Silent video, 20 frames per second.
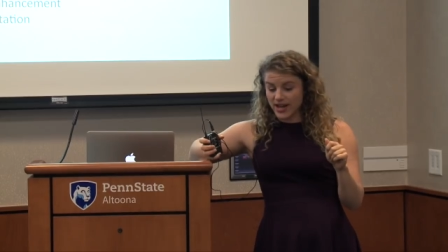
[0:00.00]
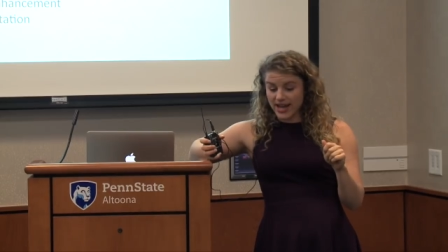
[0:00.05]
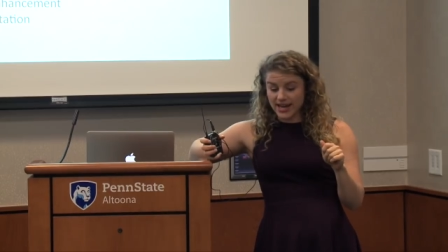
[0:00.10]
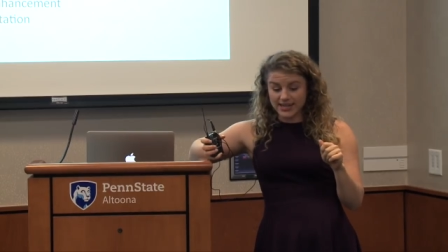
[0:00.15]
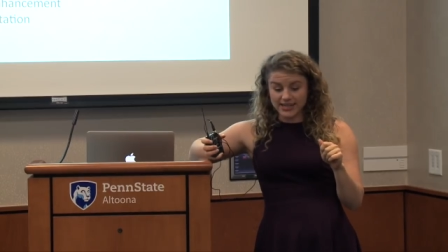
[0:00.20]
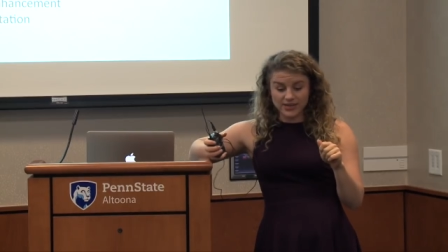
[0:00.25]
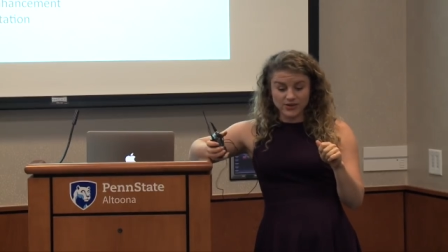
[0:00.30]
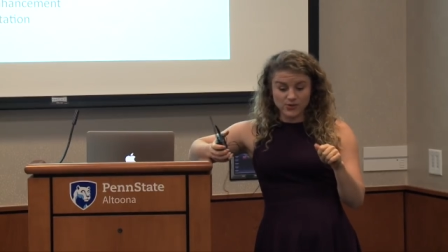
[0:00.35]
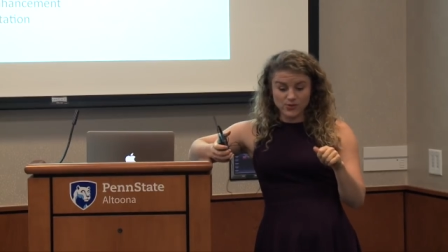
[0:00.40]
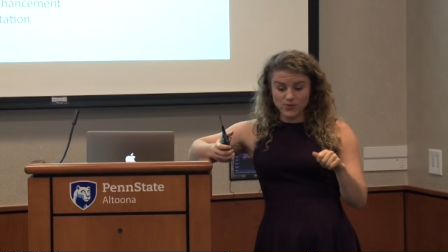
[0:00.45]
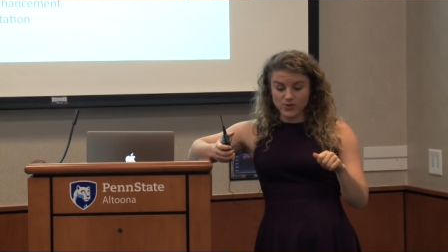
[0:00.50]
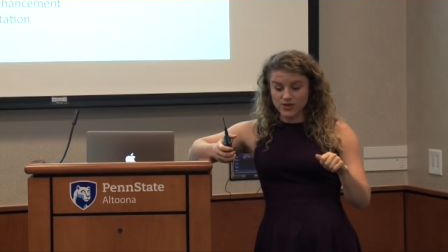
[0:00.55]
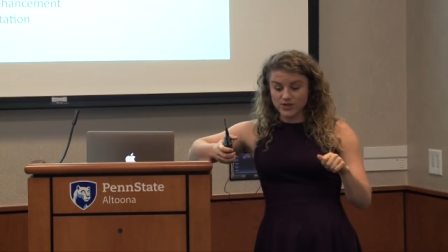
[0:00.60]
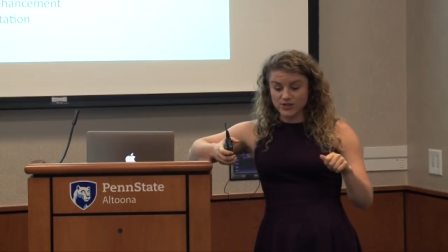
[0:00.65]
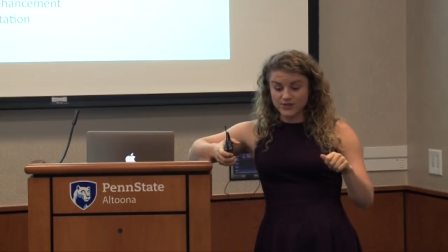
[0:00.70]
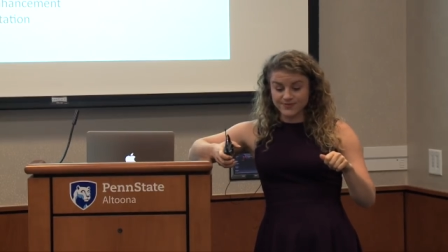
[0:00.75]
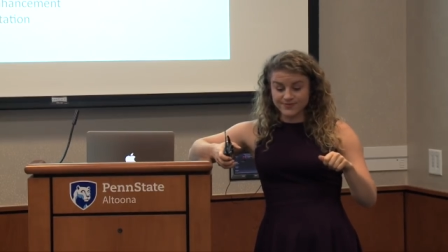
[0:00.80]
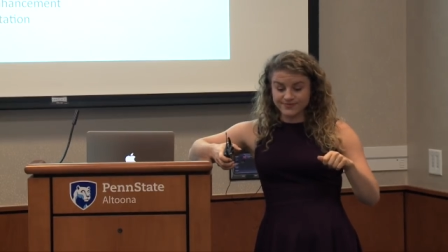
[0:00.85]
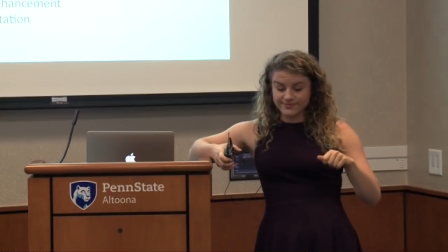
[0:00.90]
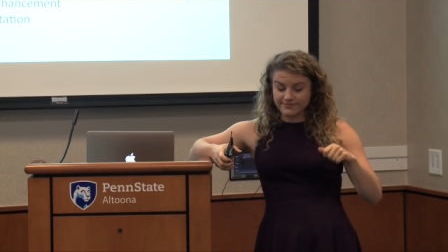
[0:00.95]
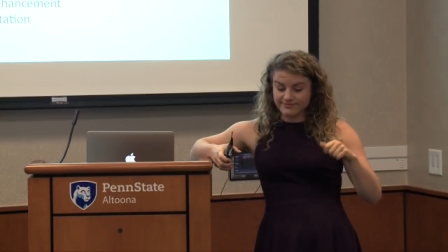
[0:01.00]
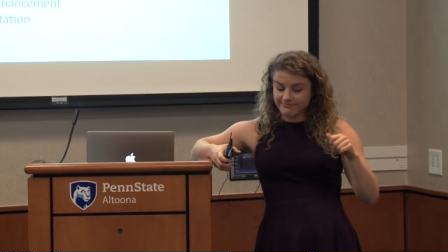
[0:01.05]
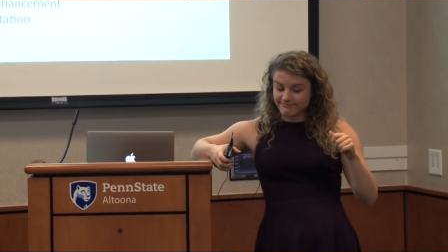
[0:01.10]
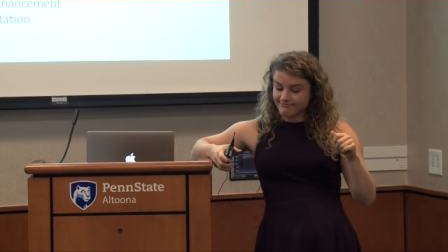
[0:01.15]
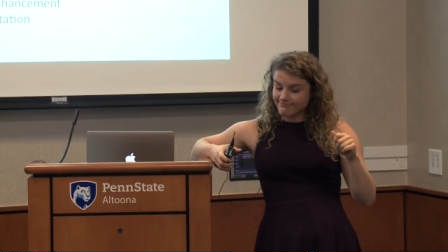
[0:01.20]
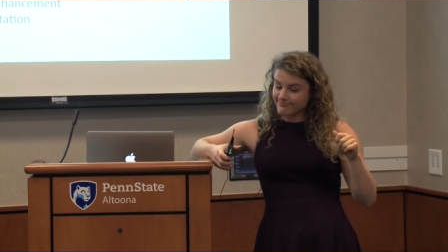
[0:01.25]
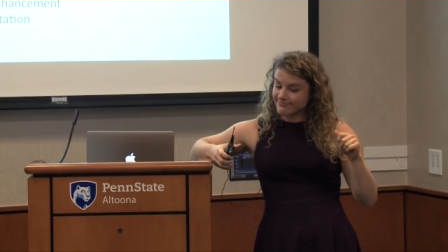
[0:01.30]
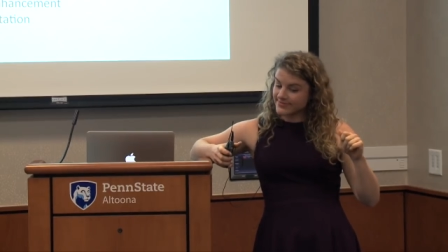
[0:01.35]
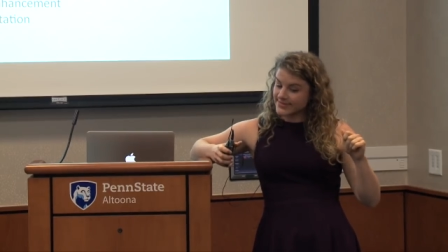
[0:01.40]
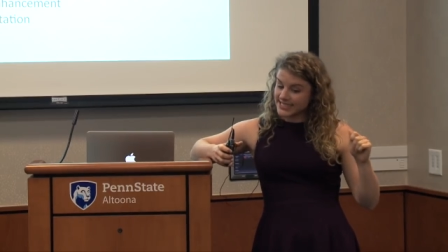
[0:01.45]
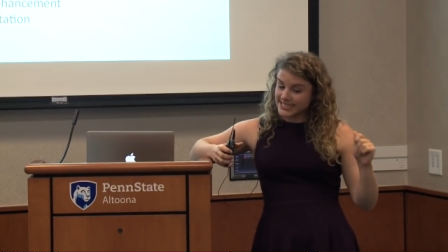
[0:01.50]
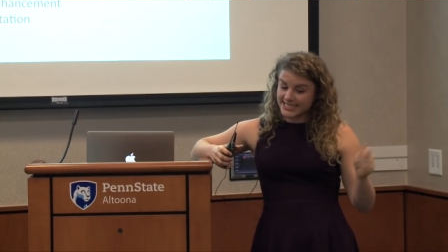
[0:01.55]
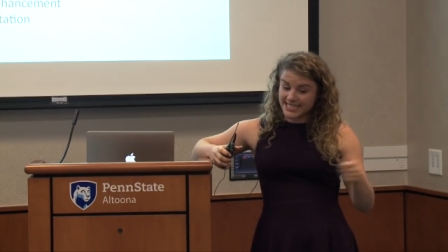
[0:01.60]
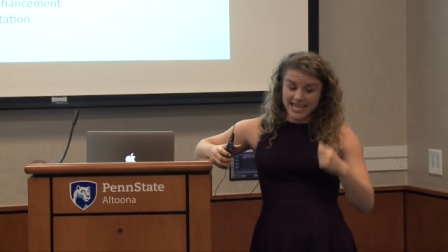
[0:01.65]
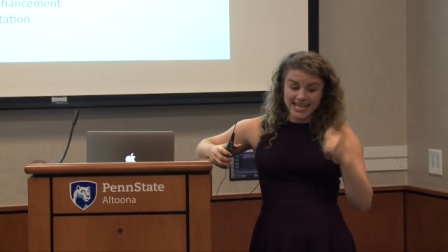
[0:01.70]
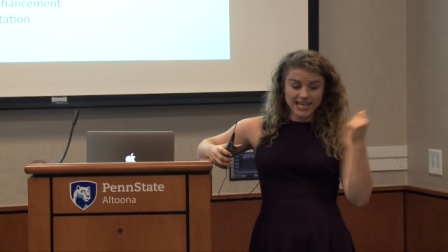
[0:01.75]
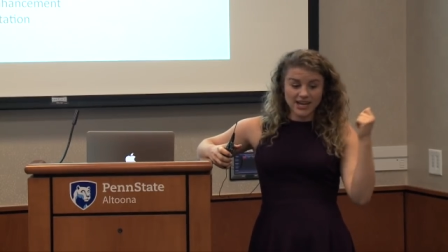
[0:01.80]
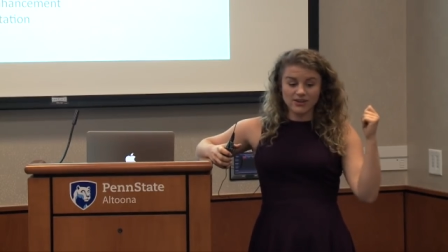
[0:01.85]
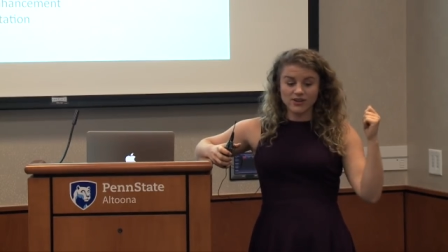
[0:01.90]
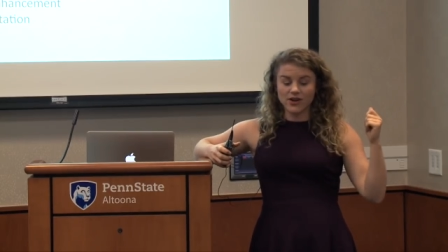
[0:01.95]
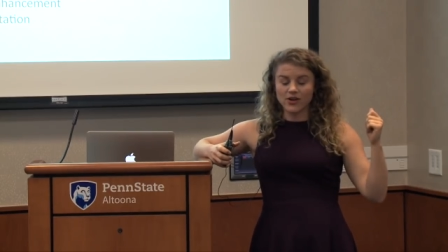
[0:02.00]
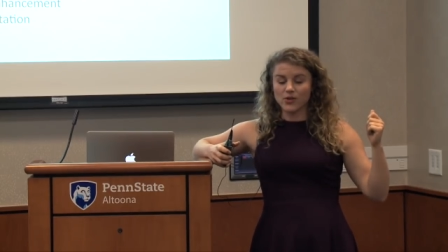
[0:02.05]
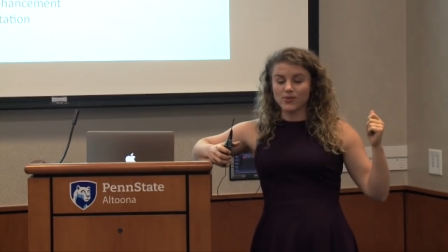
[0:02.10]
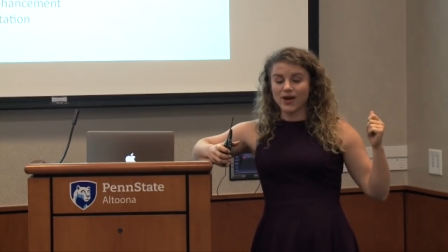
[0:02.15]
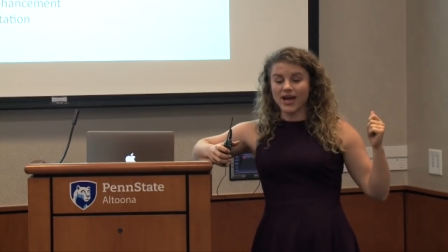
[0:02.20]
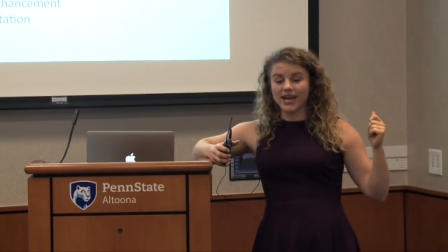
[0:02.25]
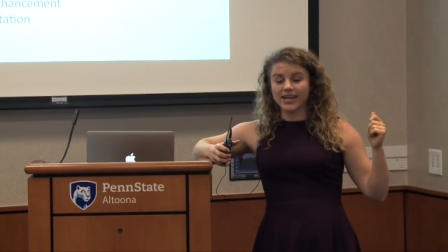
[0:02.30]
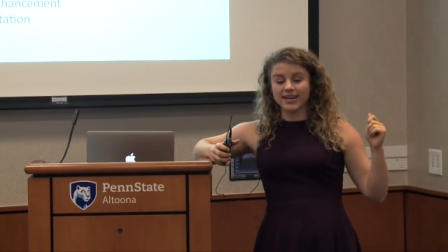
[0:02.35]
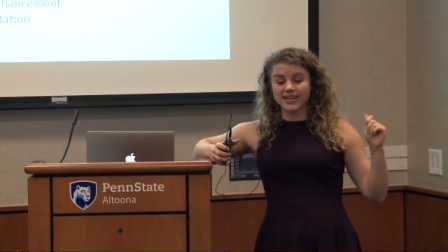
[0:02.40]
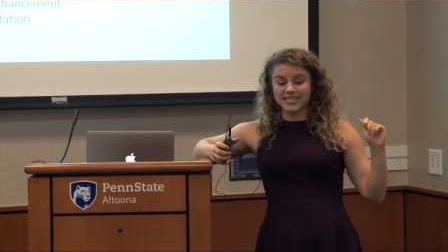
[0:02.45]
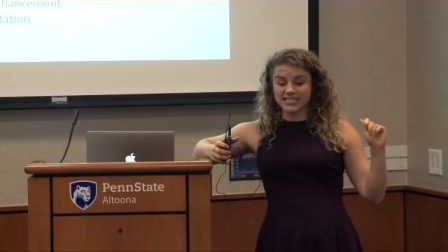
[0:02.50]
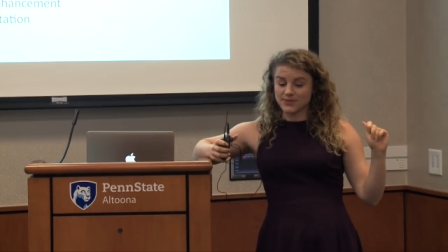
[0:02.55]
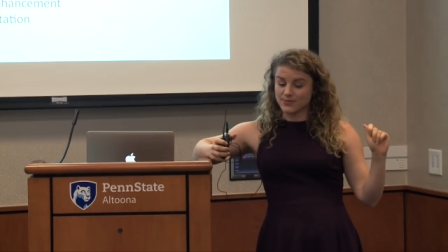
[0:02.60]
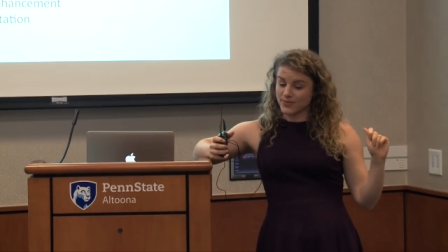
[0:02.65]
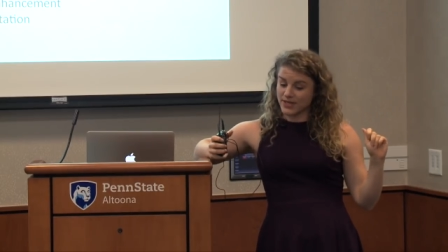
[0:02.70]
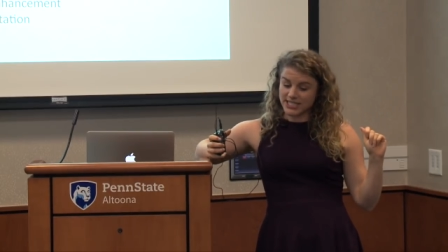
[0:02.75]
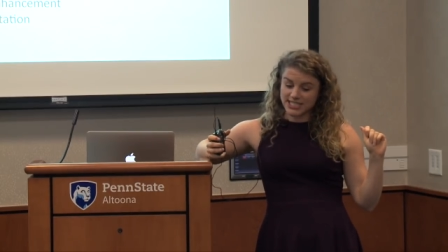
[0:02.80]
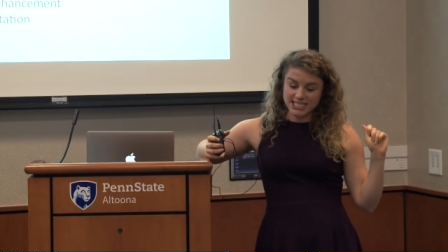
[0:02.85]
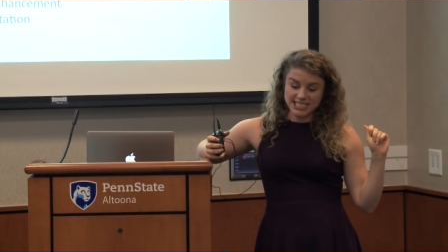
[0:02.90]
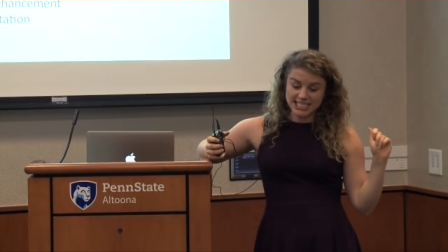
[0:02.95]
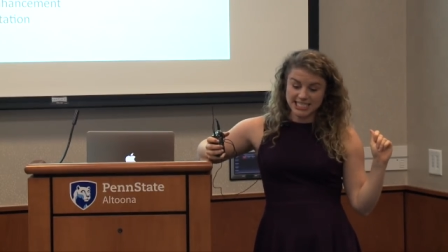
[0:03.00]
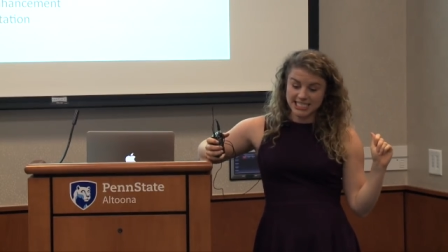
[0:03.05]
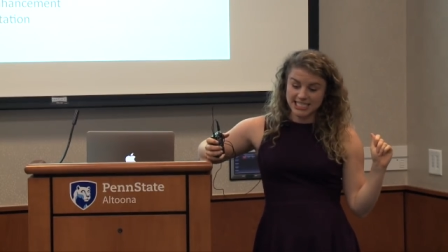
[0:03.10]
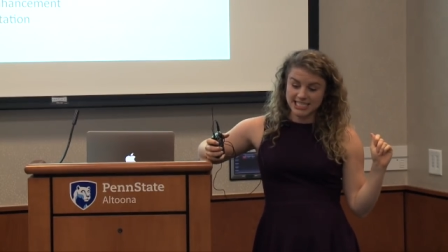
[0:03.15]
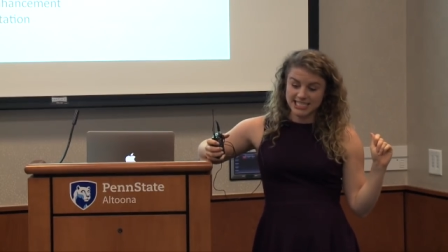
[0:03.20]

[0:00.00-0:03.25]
and it will take out all the bad guys much